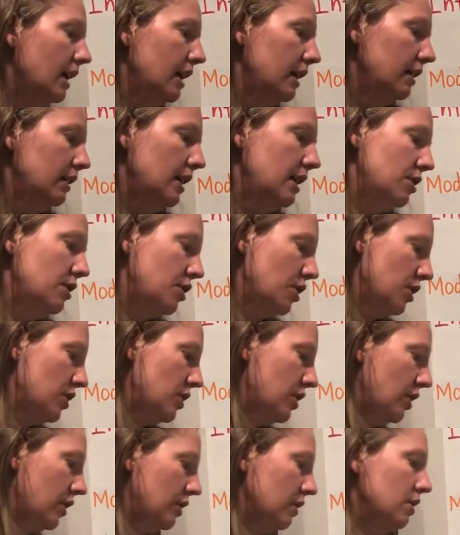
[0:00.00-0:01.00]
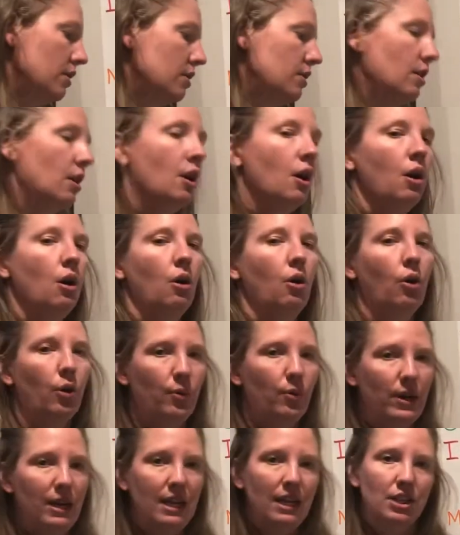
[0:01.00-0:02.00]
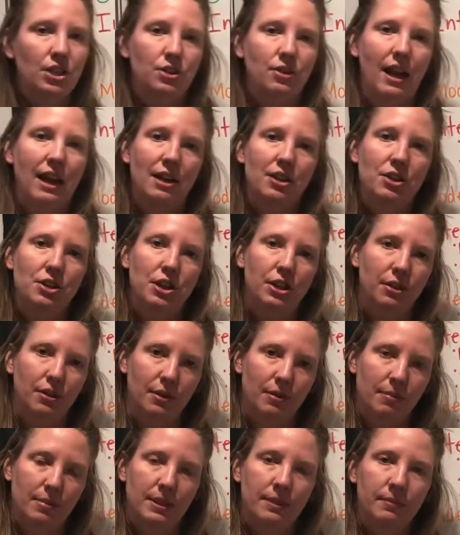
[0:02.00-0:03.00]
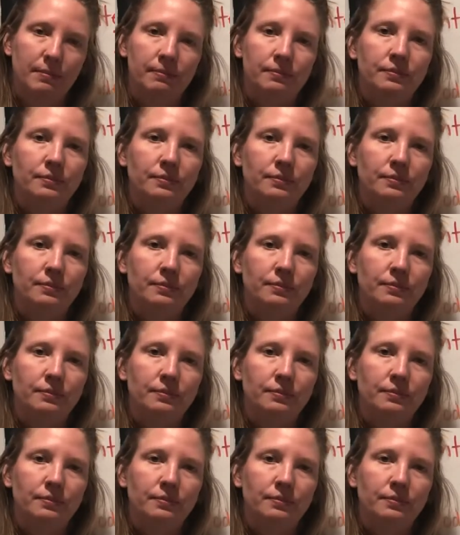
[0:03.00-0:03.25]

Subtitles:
literature circles, or reading strategy groups.